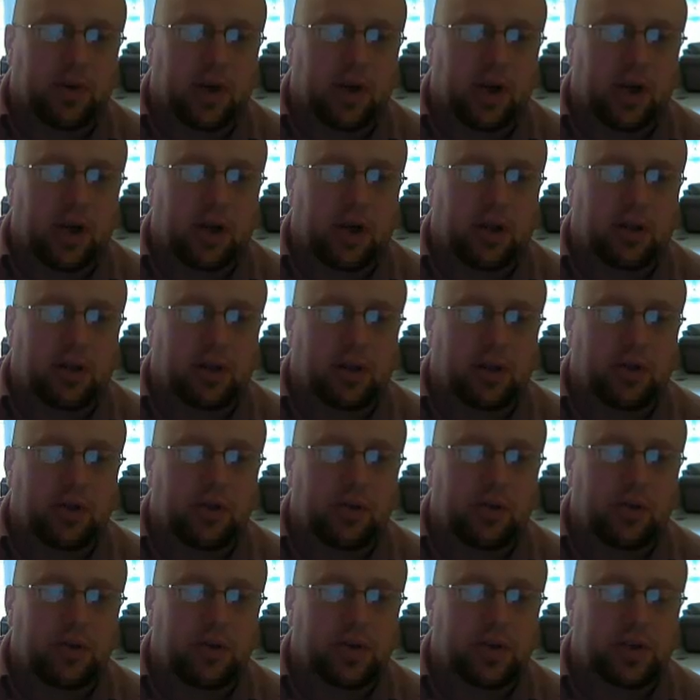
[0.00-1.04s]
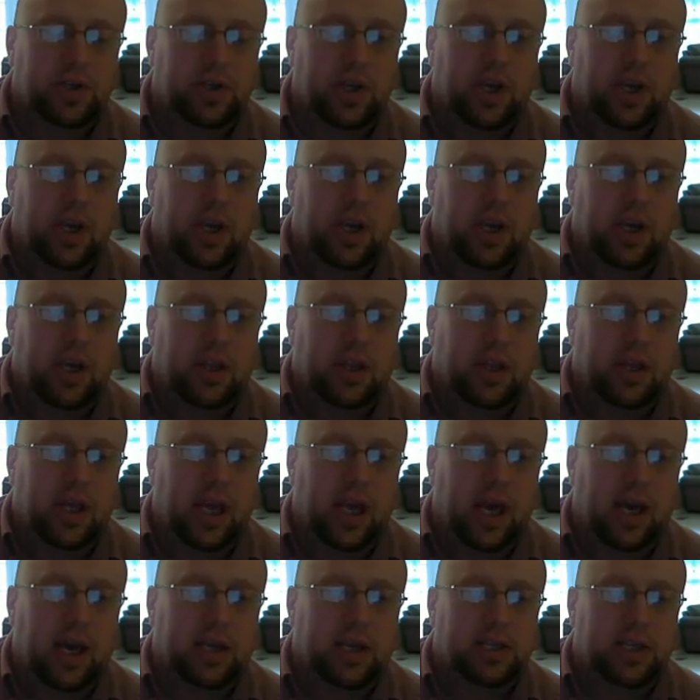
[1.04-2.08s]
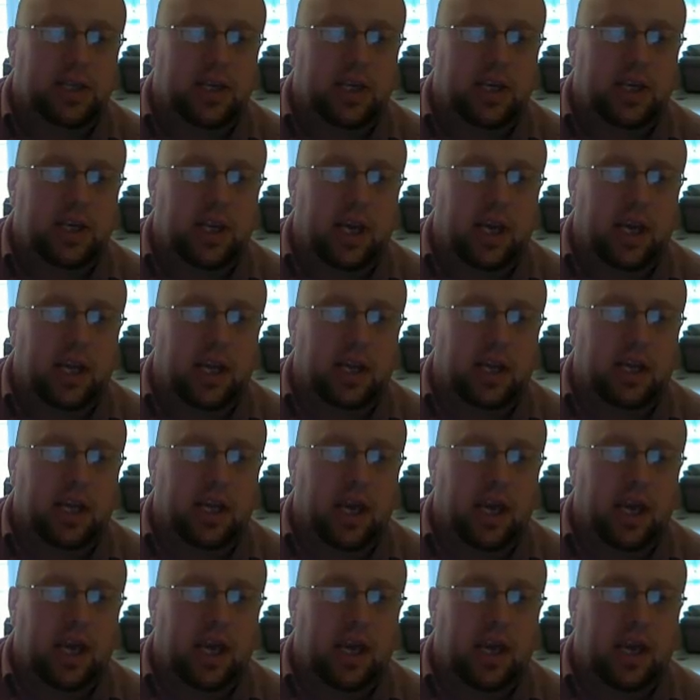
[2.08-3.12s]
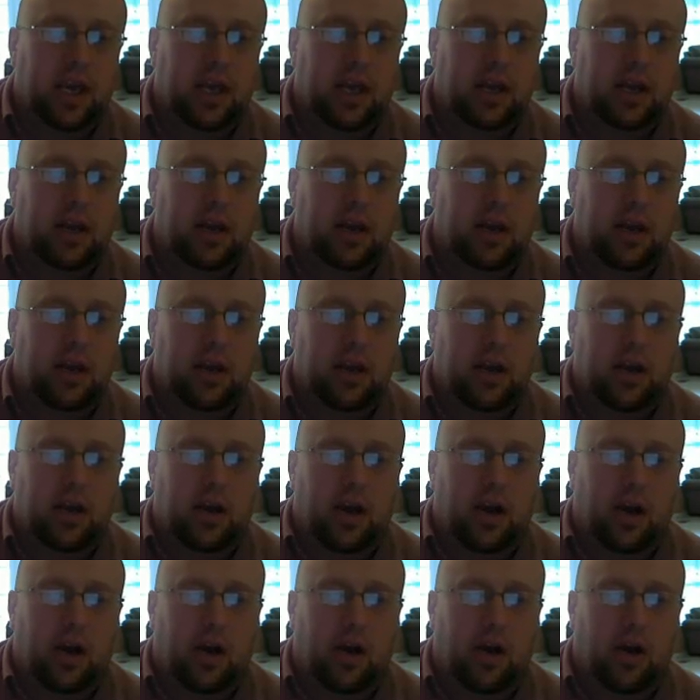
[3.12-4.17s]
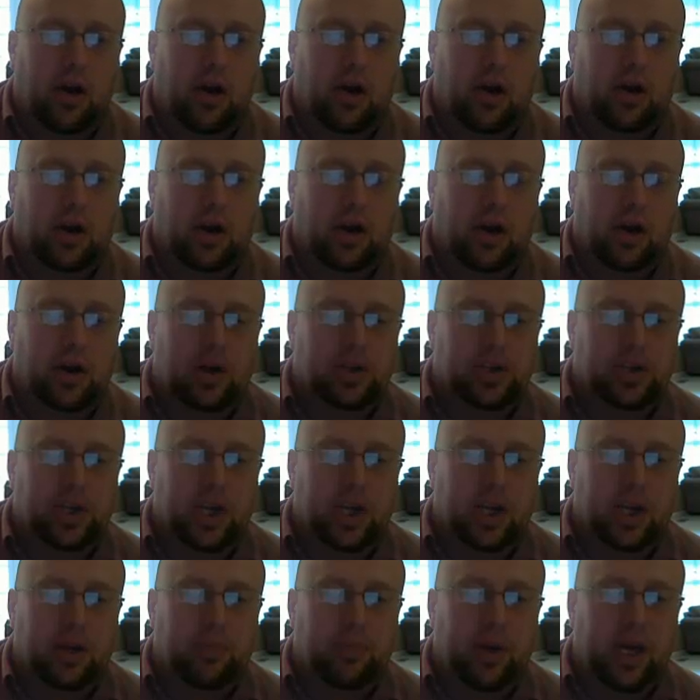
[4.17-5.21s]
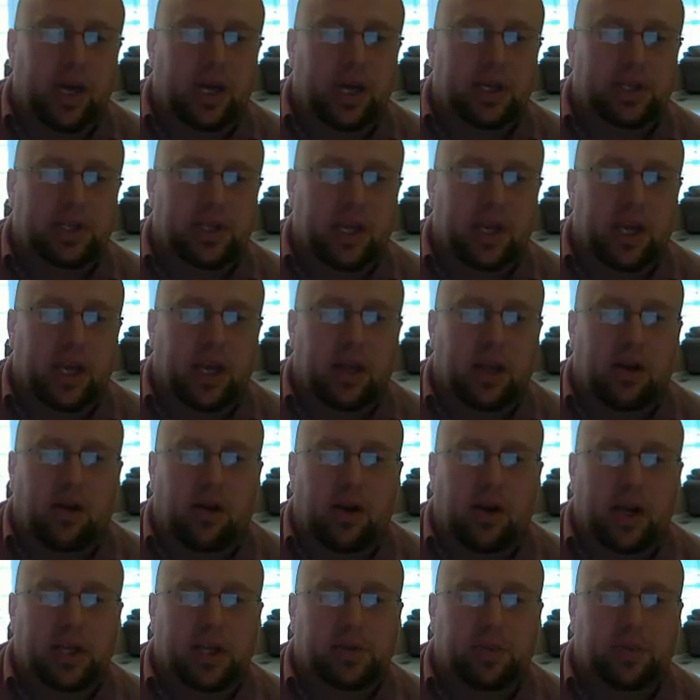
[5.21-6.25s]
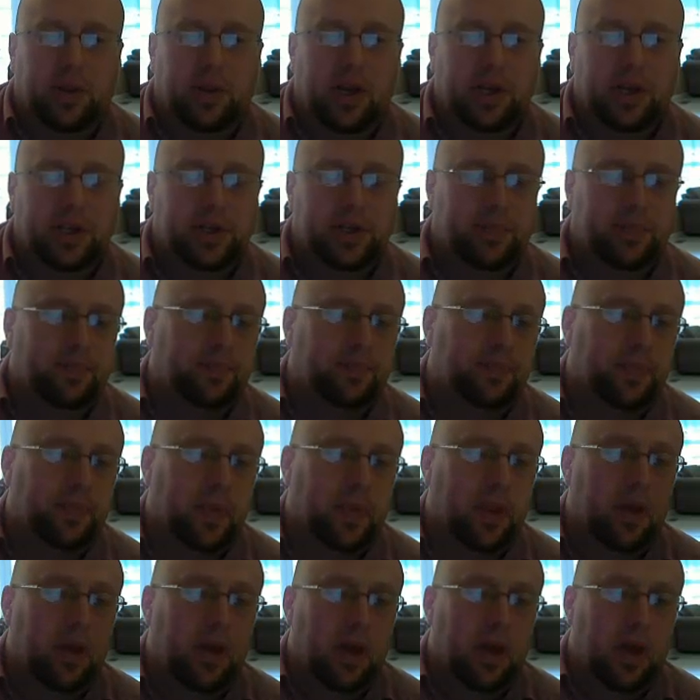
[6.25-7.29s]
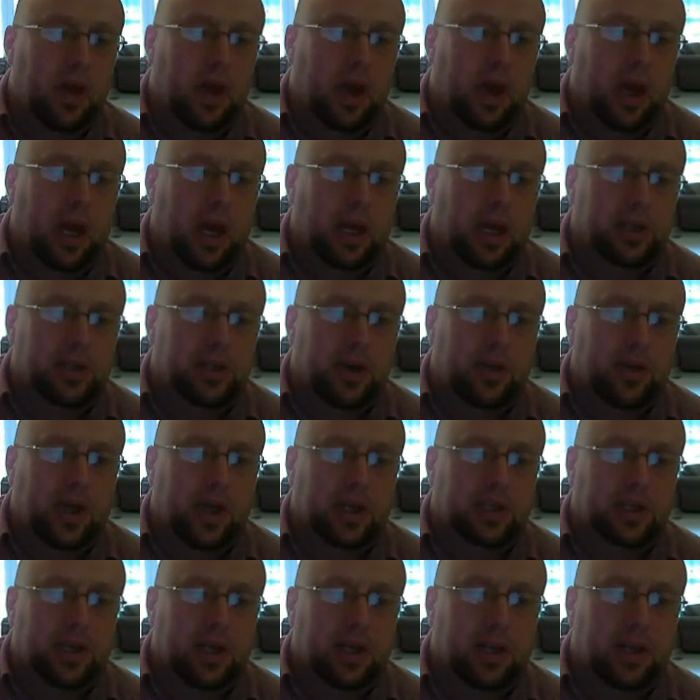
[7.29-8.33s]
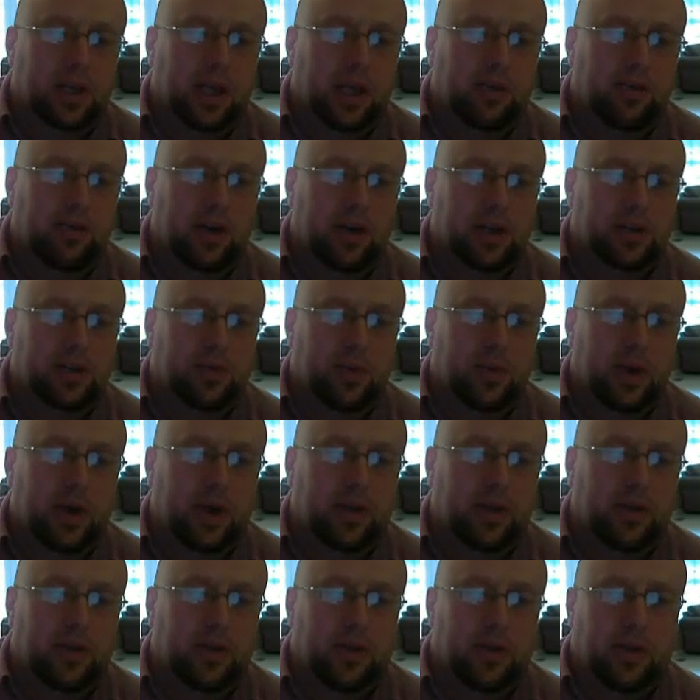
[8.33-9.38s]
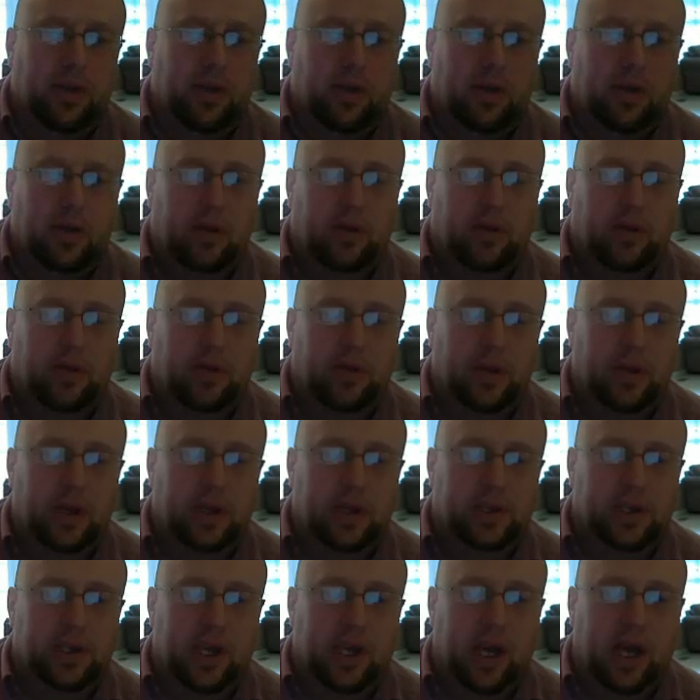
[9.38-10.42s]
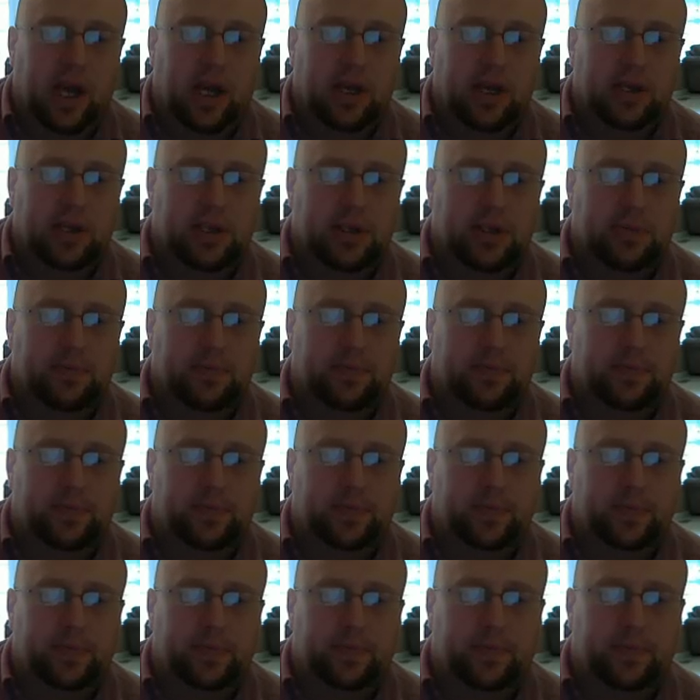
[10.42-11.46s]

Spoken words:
is we're going to lose the acid and gain our conjugate base and our H+. And so that's going to leave us with these guys.